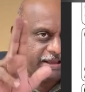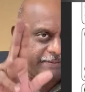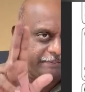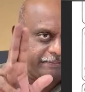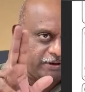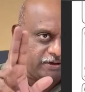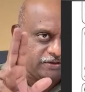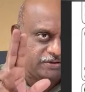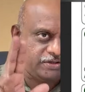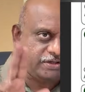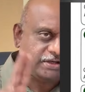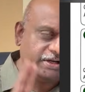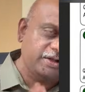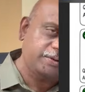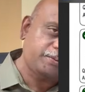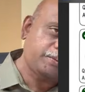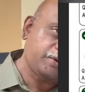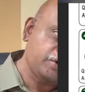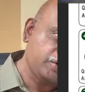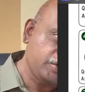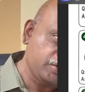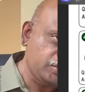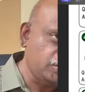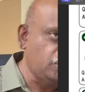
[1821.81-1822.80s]
Lipoxygenase
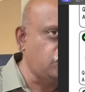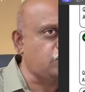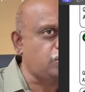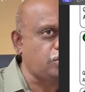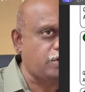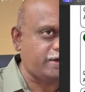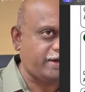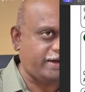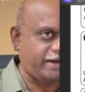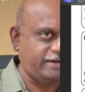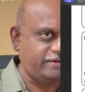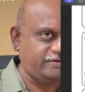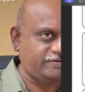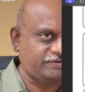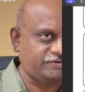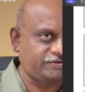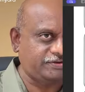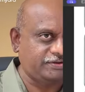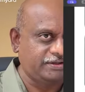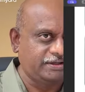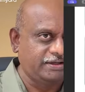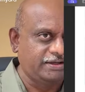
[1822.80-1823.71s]
produce leukotrienes.